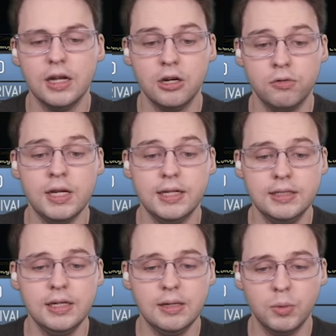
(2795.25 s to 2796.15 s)

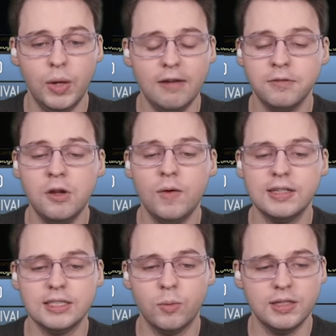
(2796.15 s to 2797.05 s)
Agreed, but we have no
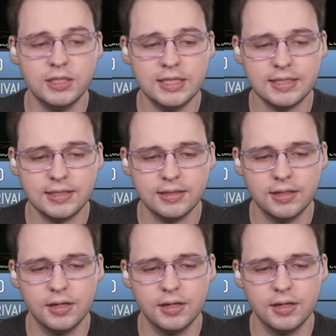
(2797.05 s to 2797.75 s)
idea where she is.